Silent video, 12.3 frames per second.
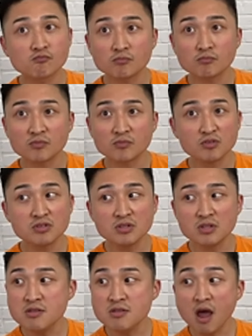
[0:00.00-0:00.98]

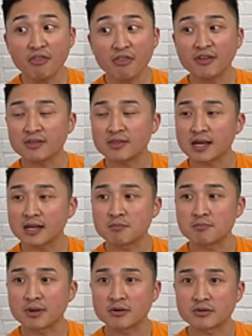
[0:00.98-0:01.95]
nothing that compares to
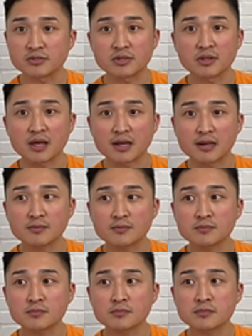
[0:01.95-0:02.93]
that,
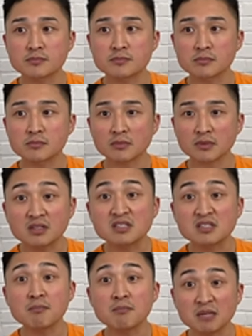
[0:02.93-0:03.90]
except maybe
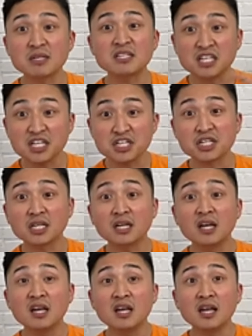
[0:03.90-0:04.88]
teaching
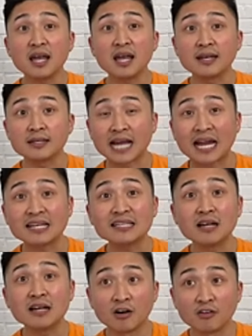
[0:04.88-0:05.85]
and guiding
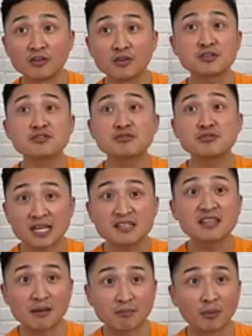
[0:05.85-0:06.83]
others to get to
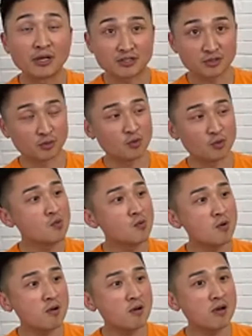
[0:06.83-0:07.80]
that point too.
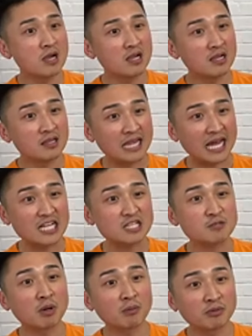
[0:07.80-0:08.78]
That's probably
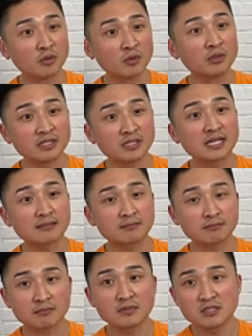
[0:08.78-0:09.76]
the only thing that is
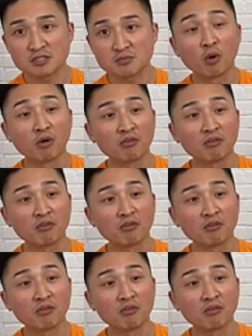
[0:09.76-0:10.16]
more fulfilling.